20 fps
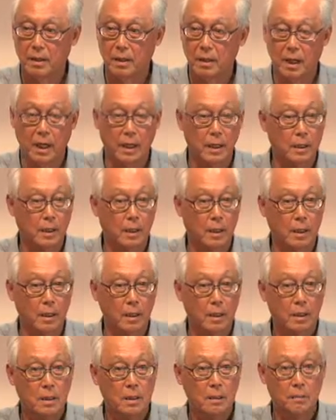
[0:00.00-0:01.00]
And
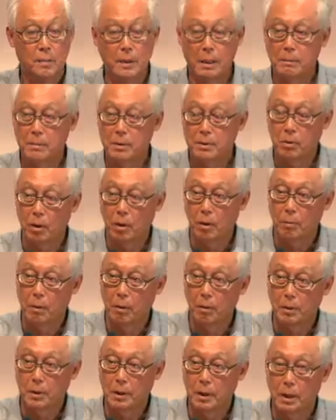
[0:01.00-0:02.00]
PM talk
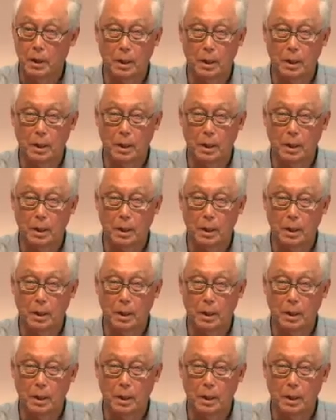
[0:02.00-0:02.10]
about